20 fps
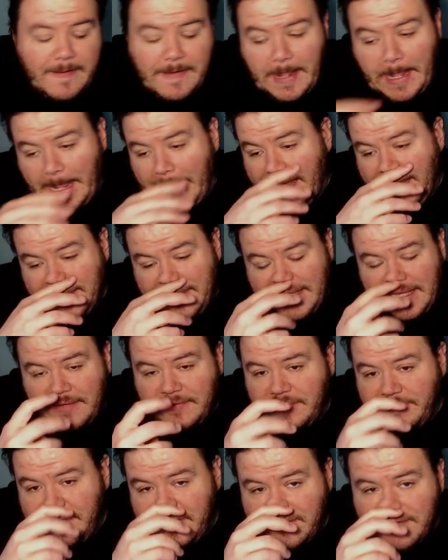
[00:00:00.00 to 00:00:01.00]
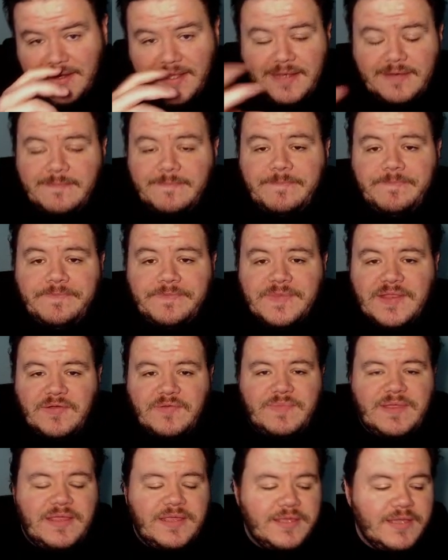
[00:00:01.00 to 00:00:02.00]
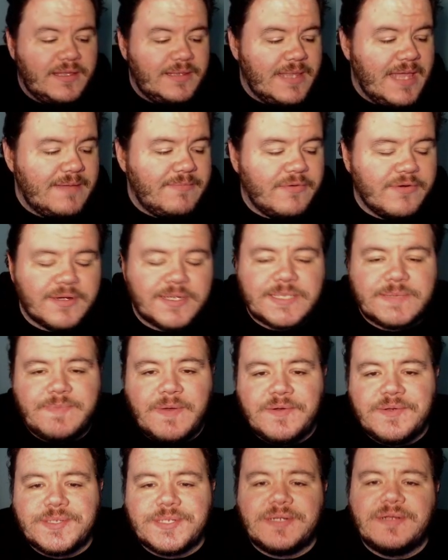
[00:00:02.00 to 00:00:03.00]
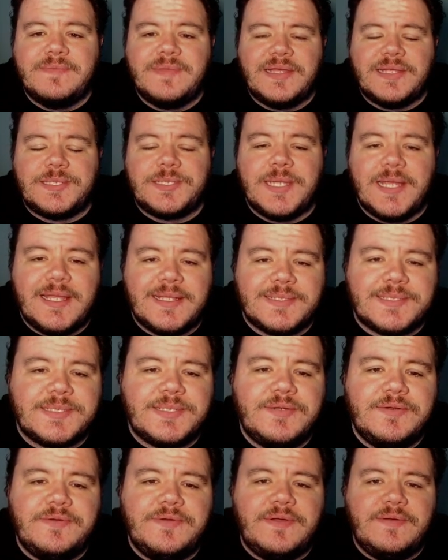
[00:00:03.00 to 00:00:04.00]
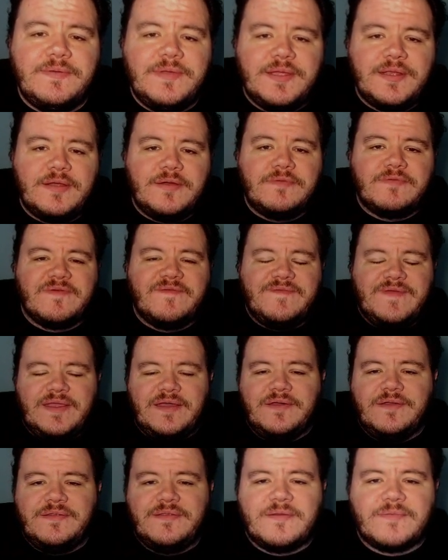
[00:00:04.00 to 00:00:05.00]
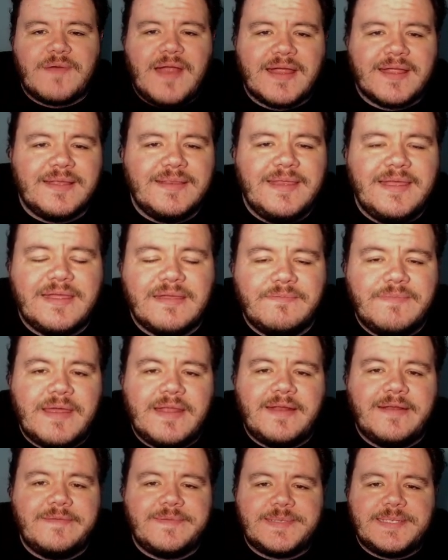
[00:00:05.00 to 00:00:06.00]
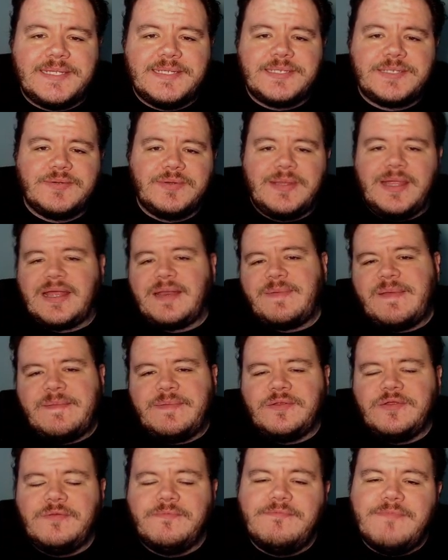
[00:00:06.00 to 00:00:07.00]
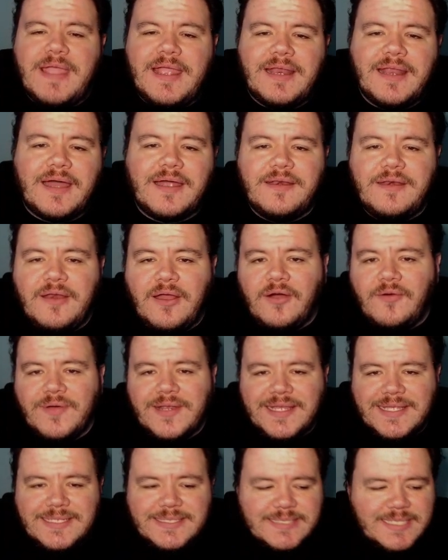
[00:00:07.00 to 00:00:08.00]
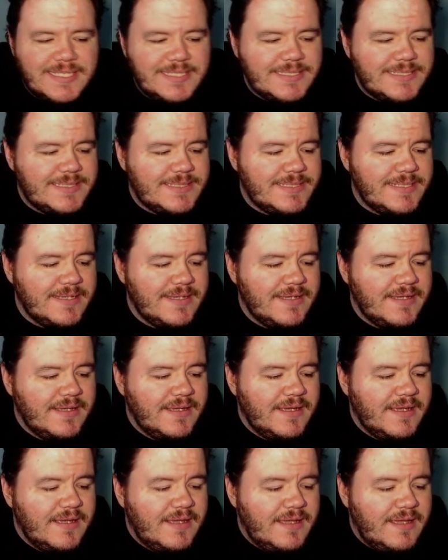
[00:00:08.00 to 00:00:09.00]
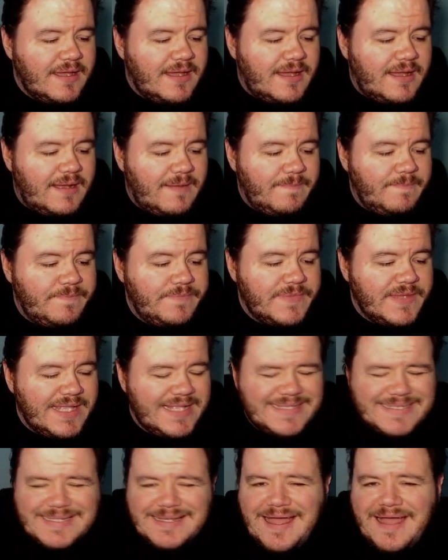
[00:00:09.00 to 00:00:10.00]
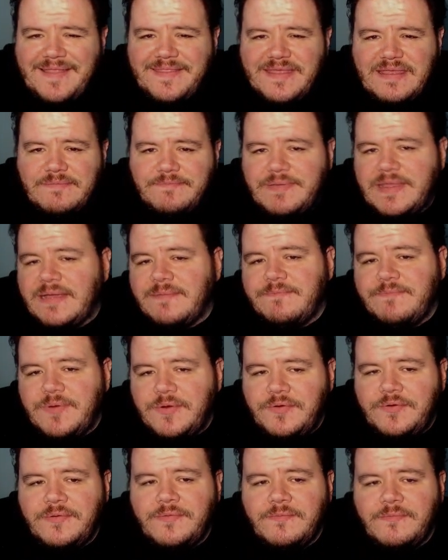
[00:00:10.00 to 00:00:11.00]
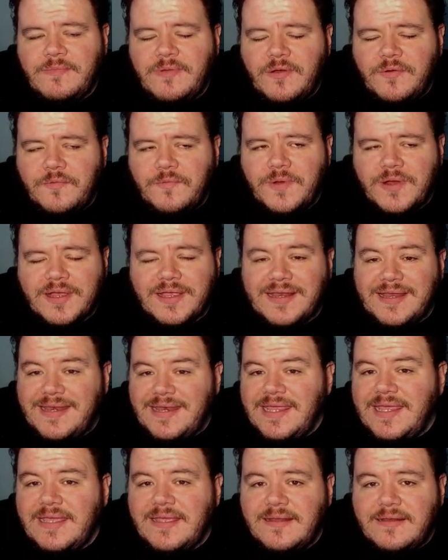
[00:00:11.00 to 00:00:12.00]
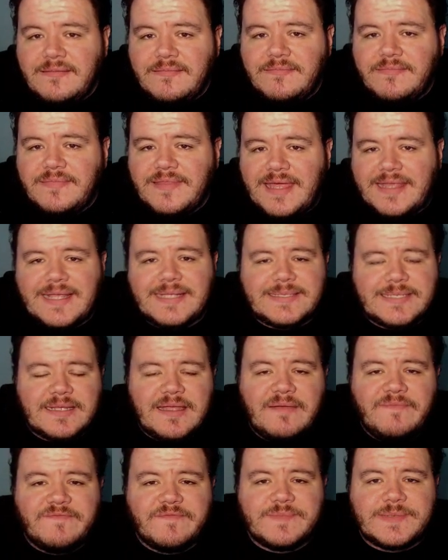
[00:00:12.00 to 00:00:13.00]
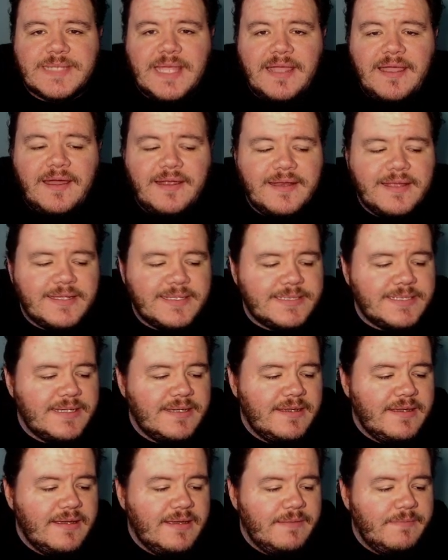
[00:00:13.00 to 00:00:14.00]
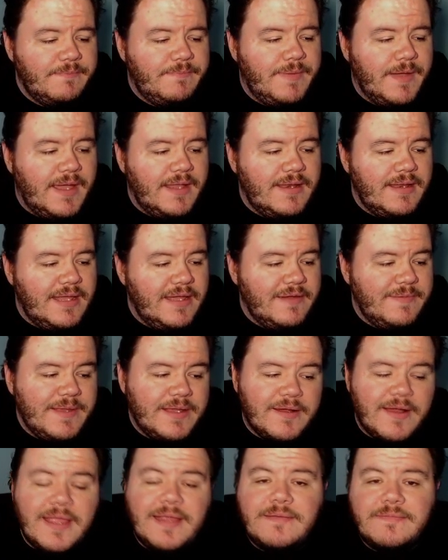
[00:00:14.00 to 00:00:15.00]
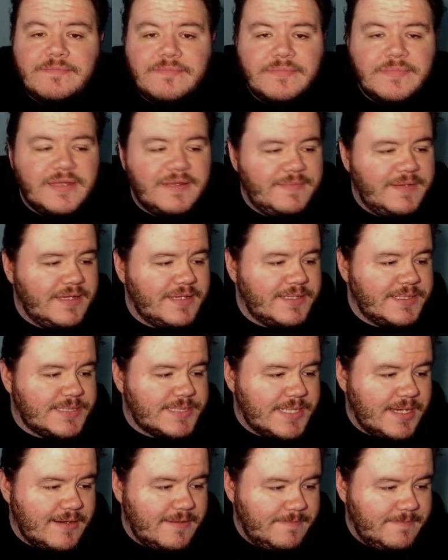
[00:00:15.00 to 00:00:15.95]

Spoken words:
I think it would be great. It would be a lot more exposure, be a chance to, you know, reveal the Rocket League competitive scene to a lot of people who may not know it exists. It's not the big boom we're going to need. That has to come from Psyonix, but it'll be great. It'd be a good start.